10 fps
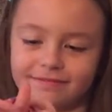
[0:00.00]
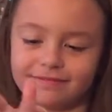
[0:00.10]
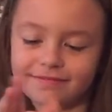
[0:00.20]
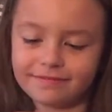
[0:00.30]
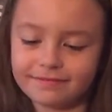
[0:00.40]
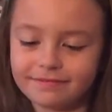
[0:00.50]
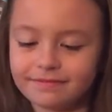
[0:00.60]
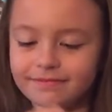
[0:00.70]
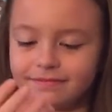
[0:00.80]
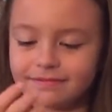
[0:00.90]

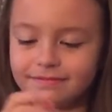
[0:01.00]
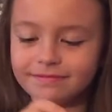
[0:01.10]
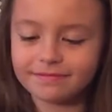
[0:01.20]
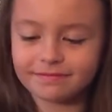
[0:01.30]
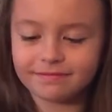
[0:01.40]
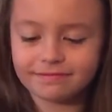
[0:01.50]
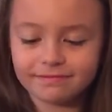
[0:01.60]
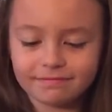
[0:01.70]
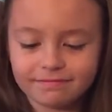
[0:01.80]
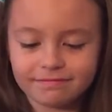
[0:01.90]

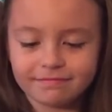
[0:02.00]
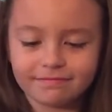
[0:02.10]
[no speech]